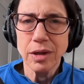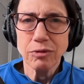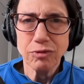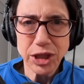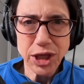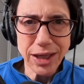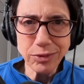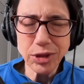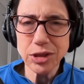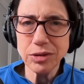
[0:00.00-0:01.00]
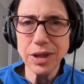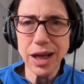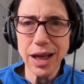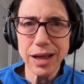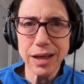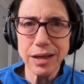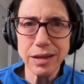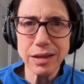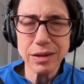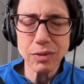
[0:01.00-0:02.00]
reach out to.
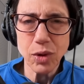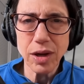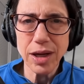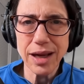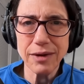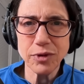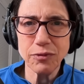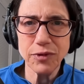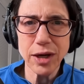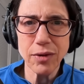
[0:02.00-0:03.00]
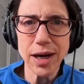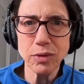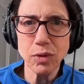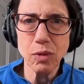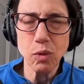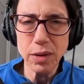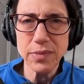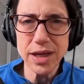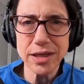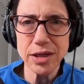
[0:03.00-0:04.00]
And we're going to have to figure out what
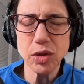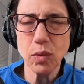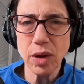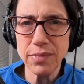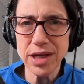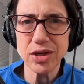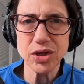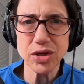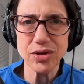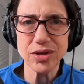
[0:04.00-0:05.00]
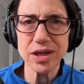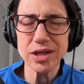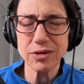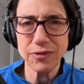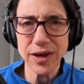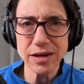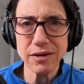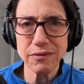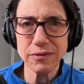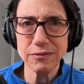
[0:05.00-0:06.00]
message and what messengers is
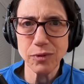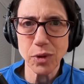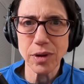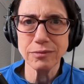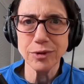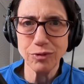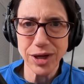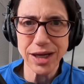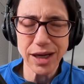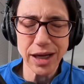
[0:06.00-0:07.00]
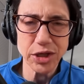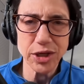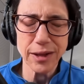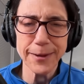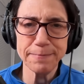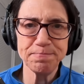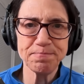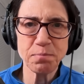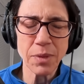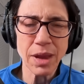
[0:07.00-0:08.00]
effective for re-engaging them.
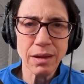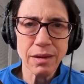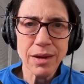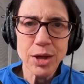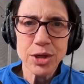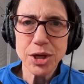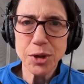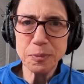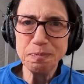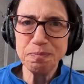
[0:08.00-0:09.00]
So